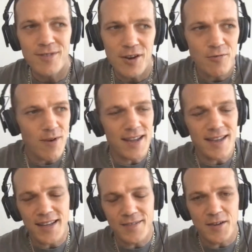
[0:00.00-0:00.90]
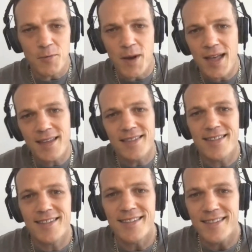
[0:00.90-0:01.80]
you know, running, lifting
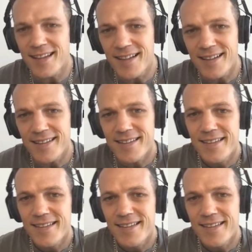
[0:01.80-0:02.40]
weights, uh,